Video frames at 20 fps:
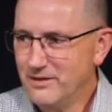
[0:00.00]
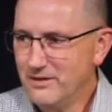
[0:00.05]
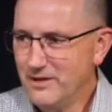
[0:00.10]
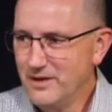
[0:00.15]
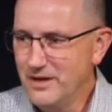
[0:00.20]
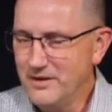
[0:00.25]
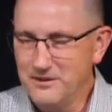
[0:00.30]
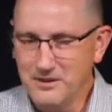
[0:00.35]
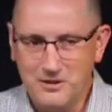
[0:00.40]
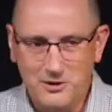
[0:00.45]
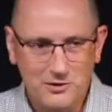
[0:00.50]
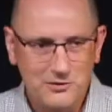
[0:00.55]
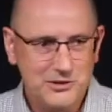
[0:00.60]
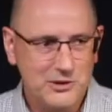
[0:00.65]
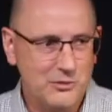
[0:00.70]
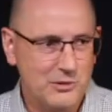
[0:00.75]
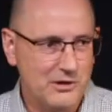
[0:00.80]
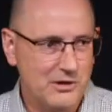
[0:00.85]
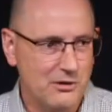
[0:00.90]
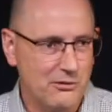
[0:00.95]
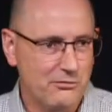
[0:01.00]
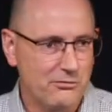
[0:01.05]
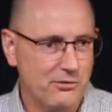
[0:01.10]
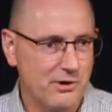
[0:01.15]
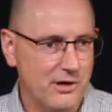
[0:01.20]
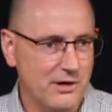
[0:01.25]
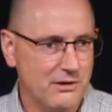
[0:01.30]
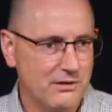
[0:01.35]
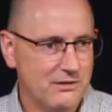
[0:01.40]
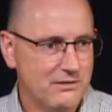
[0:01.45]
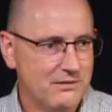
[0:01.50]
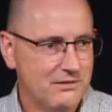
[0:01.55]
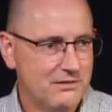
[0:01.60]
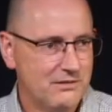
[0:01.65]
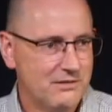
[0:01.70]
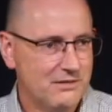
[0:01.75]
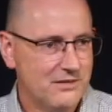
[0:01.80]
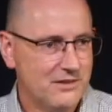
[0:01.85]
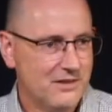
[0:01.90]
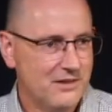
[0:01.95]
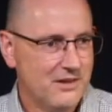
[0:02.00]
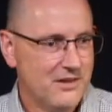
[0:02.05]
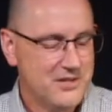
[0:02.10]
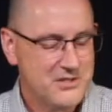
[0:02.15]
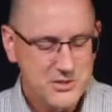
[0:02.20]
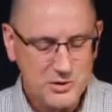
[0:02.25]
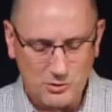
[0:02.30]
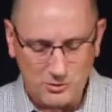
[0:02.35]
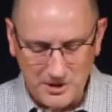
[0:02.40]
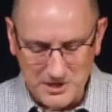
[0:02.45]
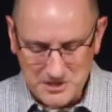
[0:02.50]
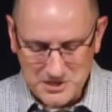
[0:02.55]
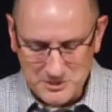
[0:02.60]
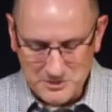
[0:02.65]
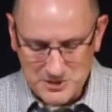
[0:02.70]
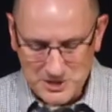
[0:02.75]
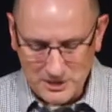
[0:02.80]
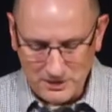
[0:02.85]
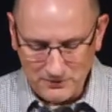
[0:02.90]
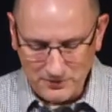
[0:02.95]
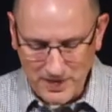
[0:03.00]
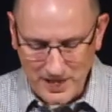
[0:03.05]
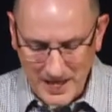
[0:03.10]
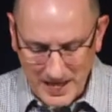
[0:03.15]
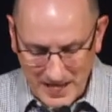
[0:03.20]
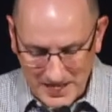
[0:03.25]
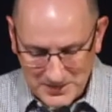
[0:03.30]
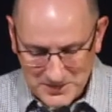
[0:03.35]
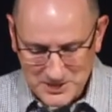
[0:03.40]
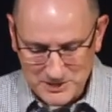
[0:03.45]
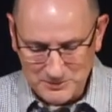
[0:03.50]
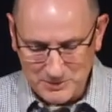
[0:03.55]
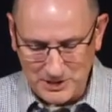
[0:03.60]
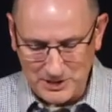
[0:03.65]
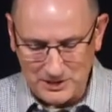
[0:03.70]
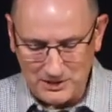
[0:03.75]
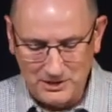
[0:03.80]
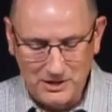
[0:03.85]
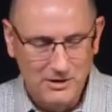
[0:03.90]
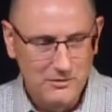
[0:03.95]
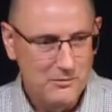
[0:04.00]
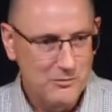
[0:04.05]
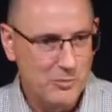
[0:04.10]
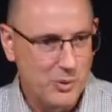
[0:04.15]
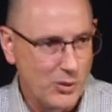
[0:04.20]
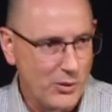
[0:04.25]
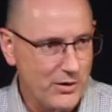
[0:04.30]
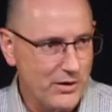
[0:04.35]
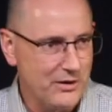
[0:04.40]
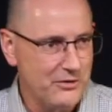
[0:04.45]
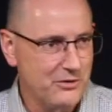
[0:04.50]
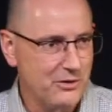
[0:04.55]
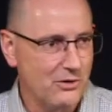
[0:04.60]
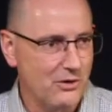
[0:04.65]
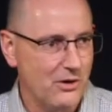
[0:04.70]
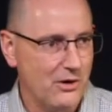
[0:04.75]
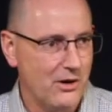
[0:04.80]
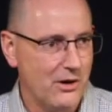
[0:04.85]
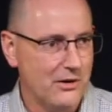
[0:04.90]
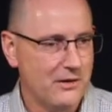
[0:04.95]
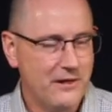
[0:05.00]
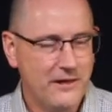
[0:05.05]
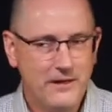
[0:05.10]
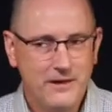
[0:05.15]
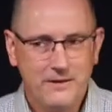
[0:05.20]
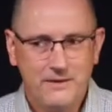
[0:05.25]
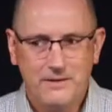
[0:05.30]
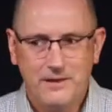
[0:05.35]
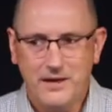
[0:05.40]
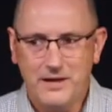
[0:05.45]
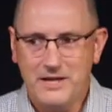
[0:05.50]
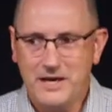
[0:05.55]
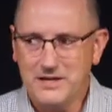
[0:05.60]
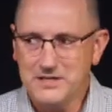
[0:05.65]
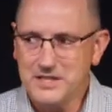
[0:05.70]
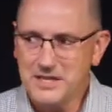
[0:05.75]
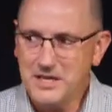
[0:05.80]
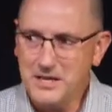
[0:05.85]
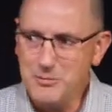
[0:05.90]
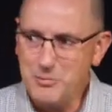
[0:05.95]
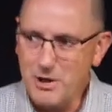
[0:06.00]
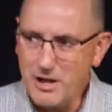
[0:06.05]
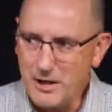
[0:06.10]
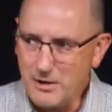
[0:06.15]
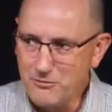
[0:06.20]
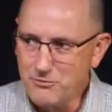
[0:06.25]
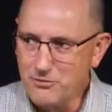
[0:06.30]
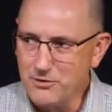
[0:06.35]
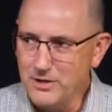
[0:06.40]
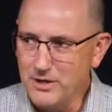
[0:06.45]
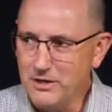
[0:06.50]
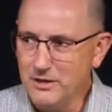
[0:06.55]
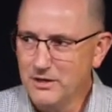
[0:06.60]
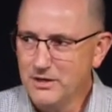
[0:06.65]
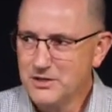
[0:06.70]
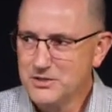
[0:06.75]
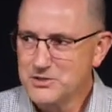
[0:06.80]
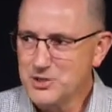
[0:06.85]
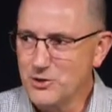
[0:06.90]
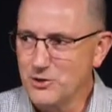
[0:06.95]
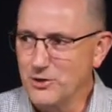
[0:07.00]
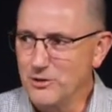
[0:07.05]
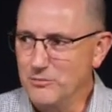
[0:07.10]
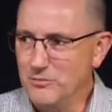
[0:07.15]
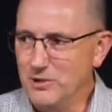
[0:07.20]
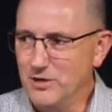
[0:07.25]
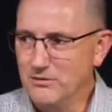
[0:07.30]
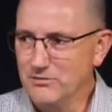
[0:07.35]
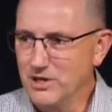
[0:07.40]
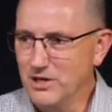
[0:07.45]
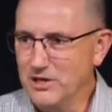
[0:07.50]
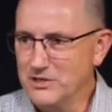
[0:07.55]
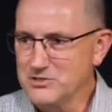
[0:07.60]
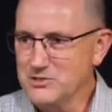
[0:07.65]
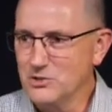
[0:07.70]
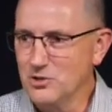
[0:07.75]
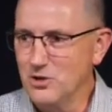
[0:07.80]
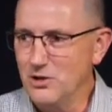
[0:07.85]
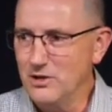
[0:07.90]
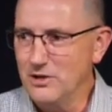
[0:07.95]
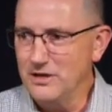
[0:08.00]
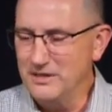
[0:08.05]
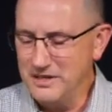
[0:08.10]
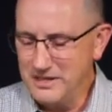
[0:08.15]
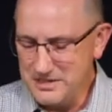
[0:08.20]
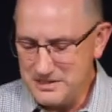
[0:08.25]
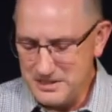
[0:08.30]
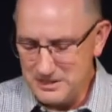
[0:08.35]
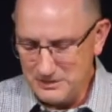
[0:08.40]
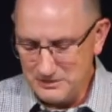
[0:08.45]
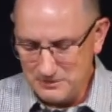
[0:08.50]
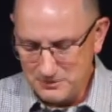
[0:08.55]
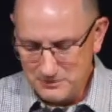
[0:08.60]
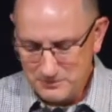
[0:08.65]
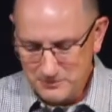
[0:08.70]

and the guilty would go free. So Christ himself had to be born under law, and he had to keep every term of God's law, and he did.